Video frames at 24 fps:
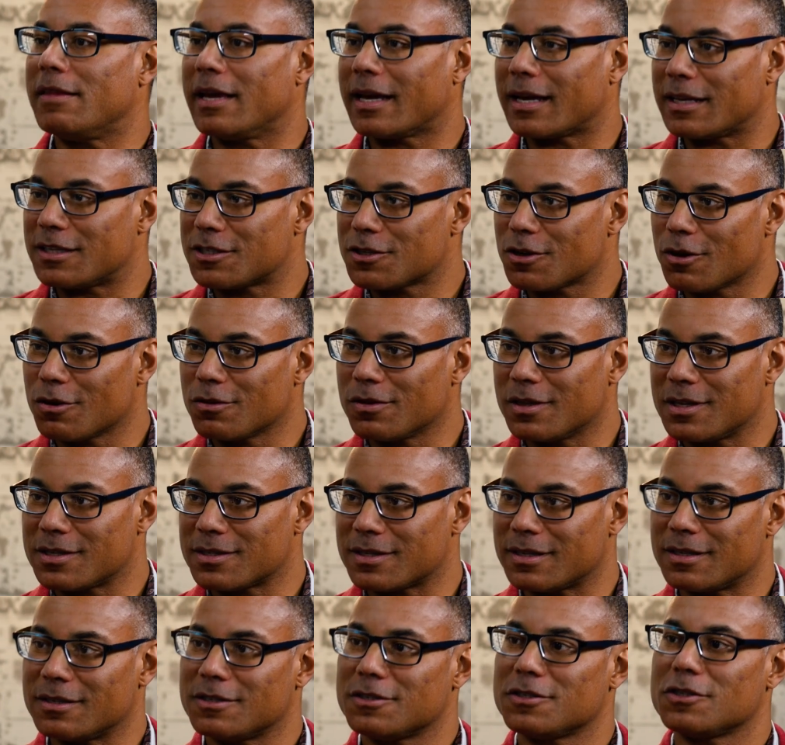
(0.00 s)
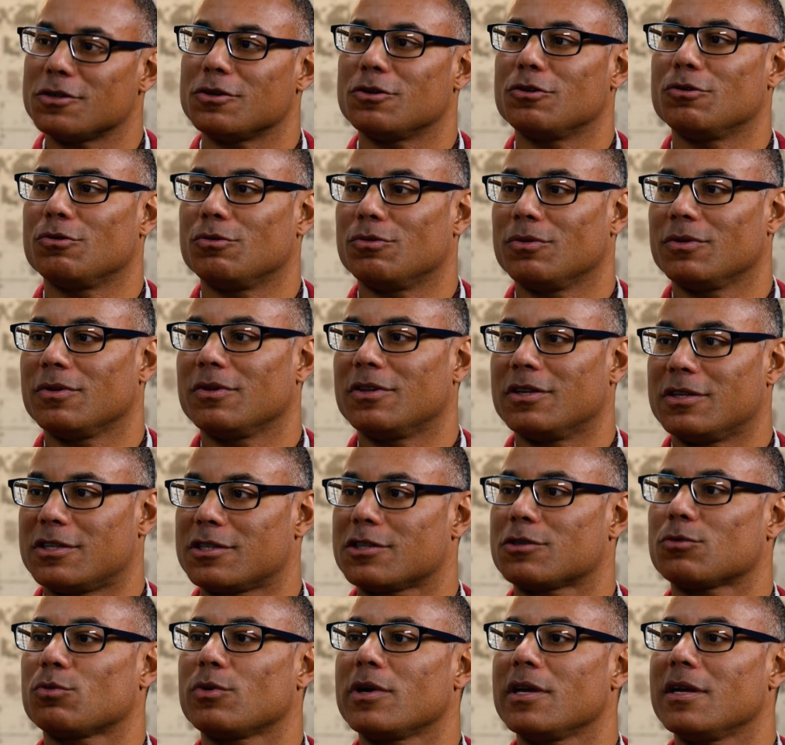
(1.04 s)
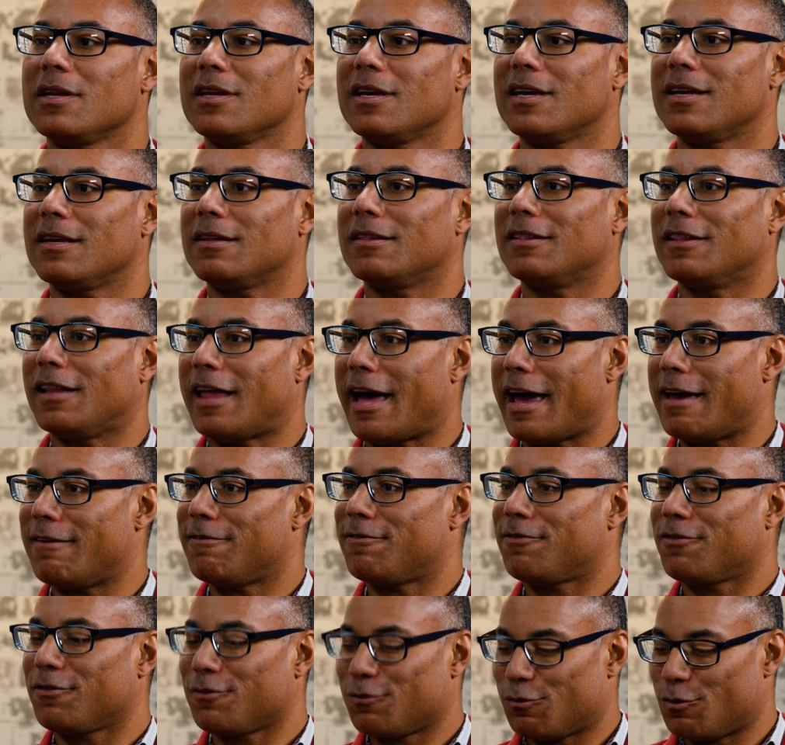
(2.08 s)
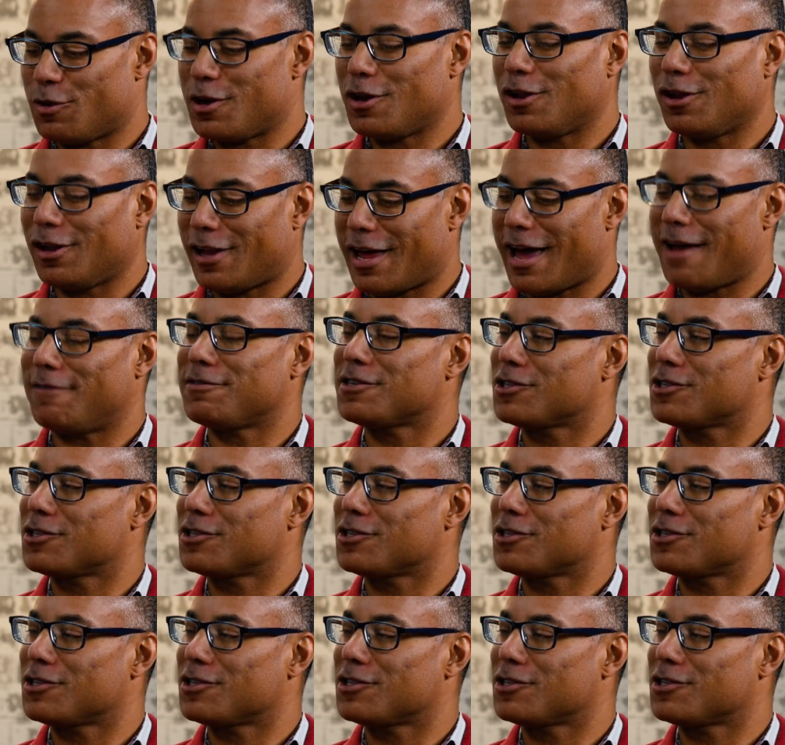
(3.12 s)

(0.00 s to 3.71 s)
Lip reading: they can turn this into this 3D real life